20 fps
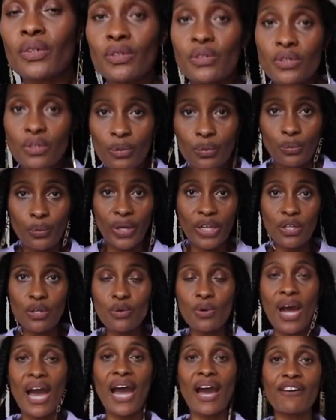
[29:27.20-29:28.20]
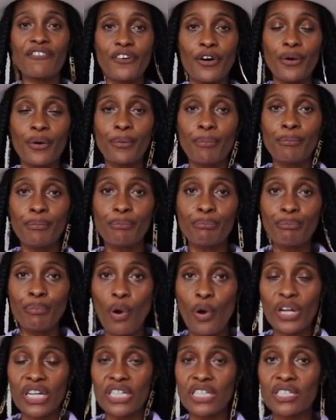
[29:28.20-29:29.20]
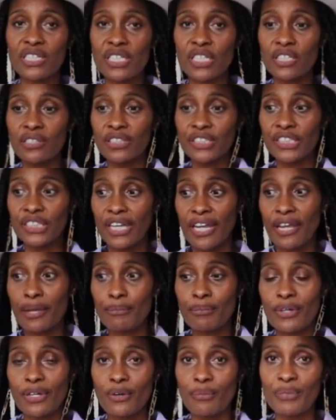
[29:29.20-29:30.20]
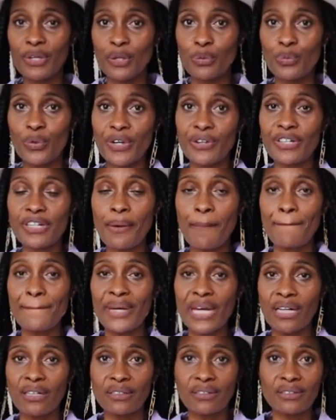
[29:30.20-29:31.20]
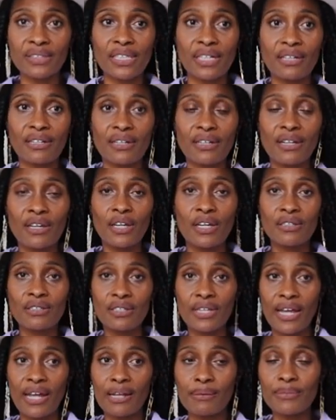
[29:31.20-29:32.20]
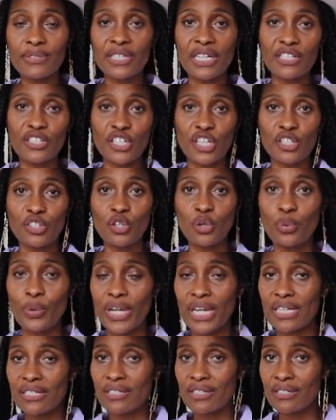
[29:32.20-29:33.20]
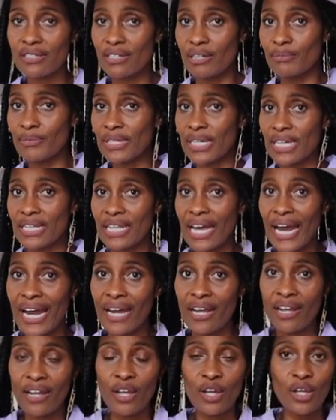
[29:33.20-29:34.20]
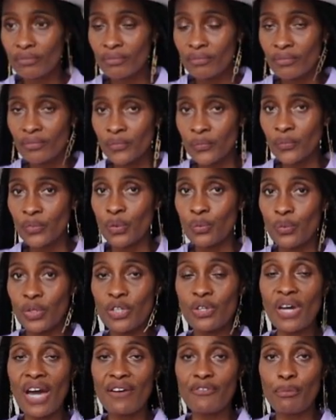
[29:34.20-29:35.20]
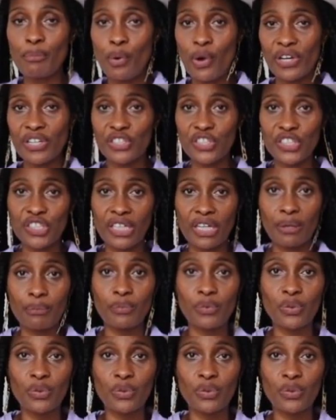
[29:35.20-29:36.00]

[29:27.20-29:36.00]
So when you have a boyish shape, I mean, wearing a belt to help cinch in your waist is something that when you have a boyish shape,